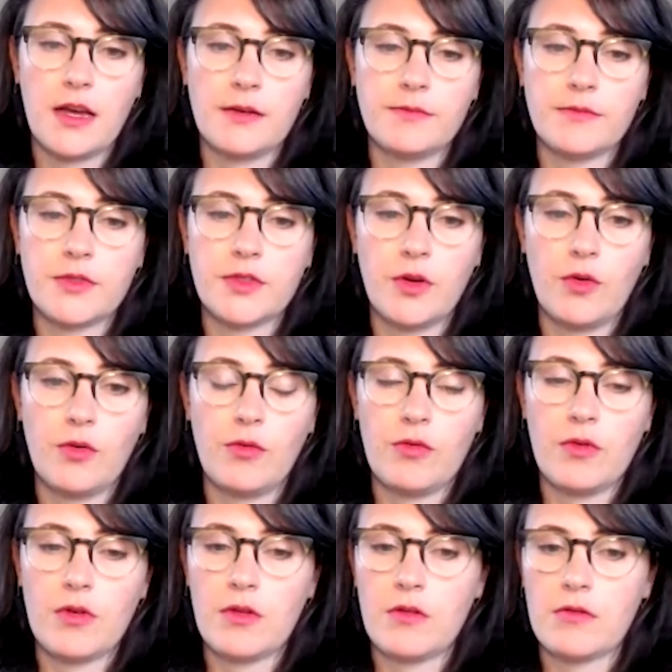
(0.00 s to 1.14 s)
So
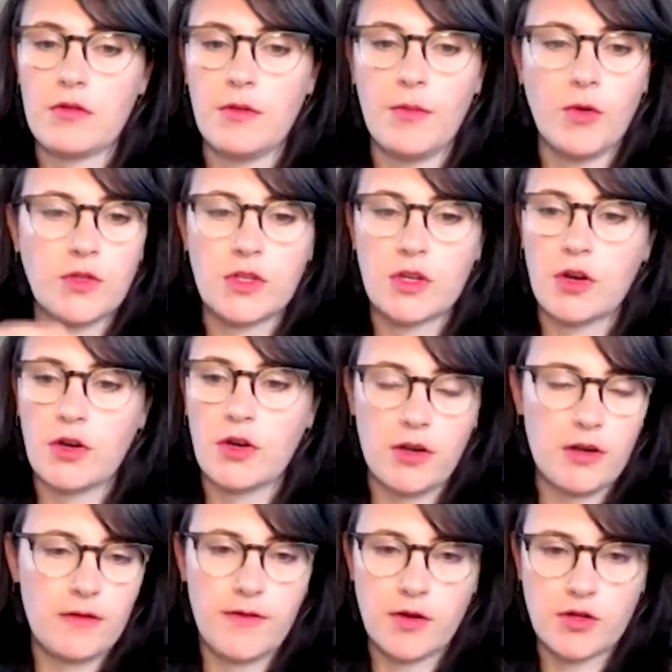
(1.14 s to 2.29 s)
the most
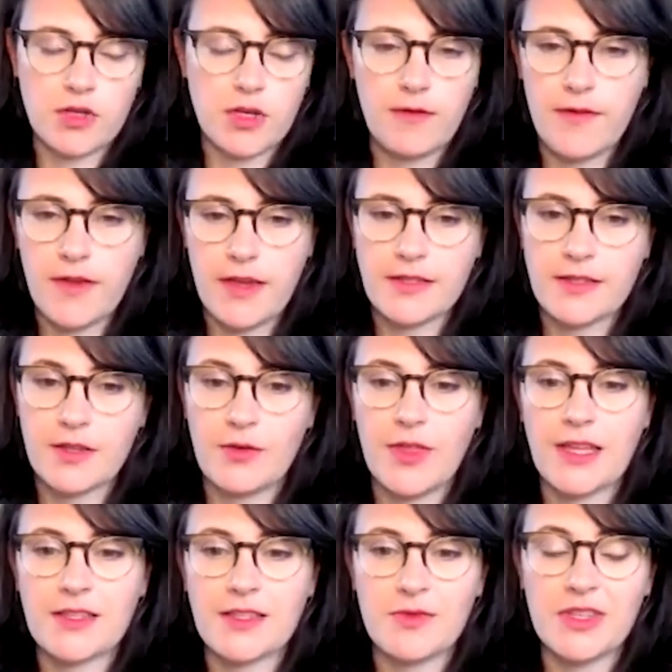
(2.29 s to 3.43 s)
current version of it. So
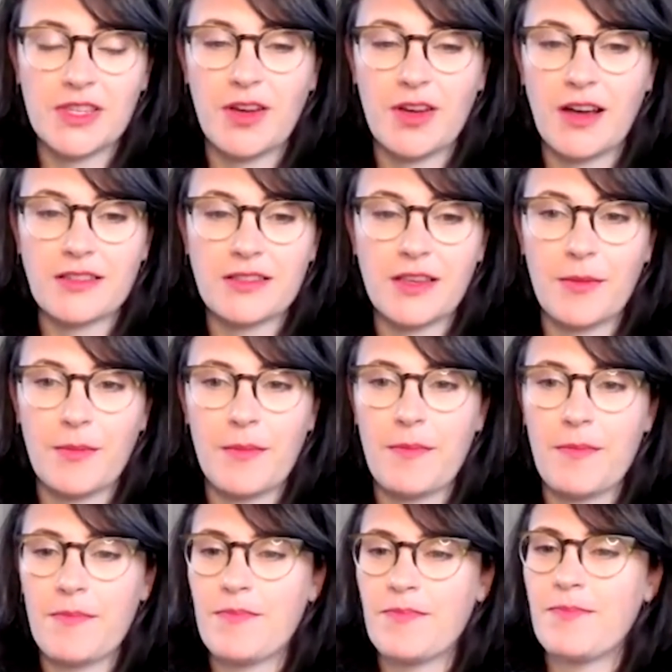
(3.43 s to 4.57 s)
that's a really awesome
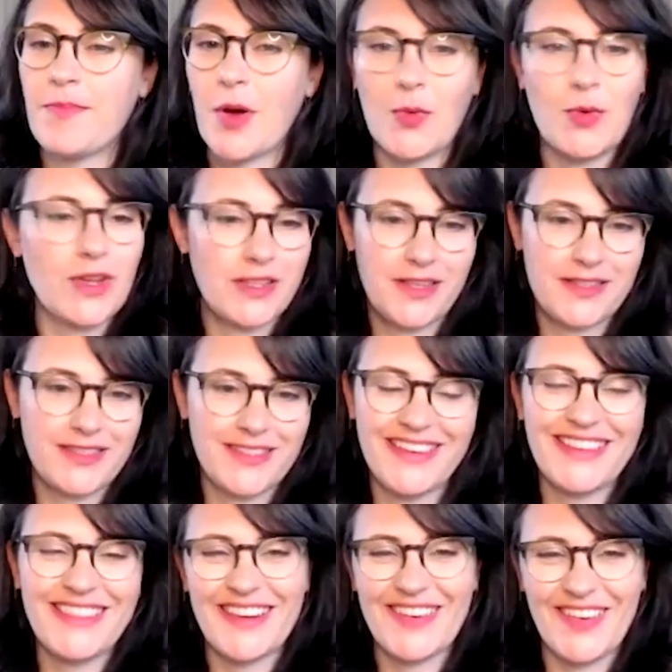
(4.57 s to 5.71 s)
bonus
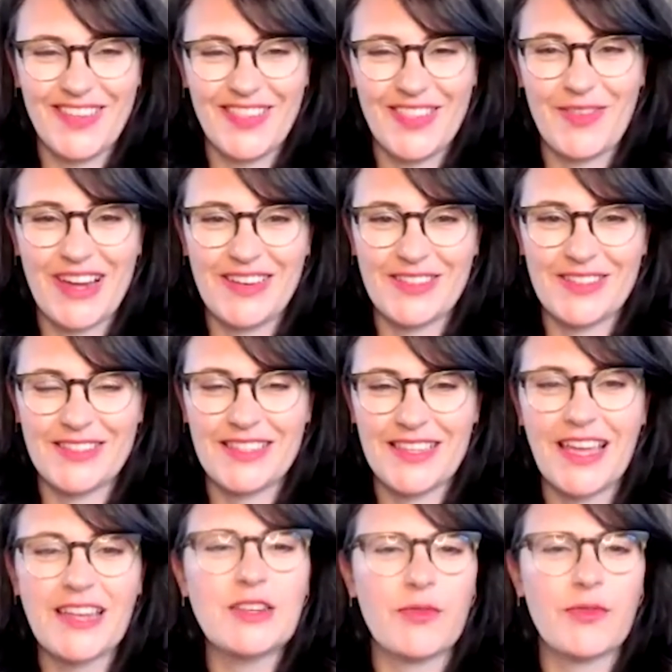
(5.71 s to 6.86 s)
that all the writers
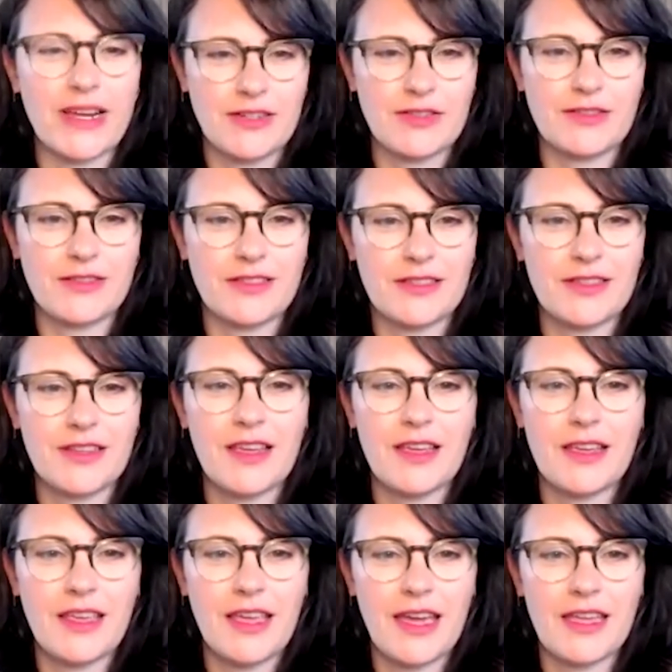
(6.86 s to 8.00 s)
and directors
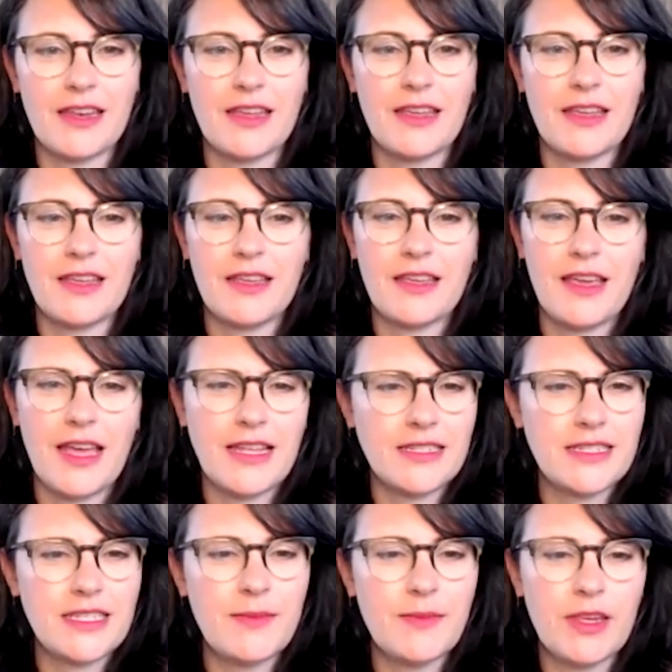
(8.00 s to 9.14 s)
get, and
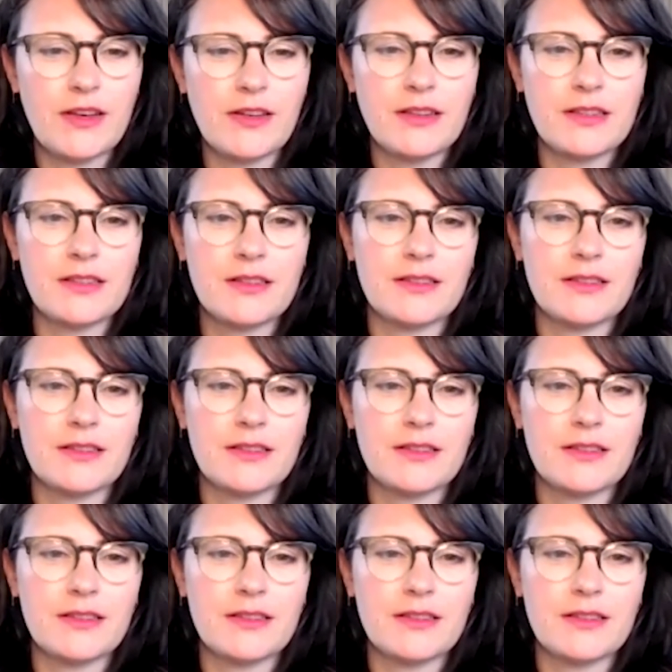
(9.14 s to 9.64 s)
team leaders.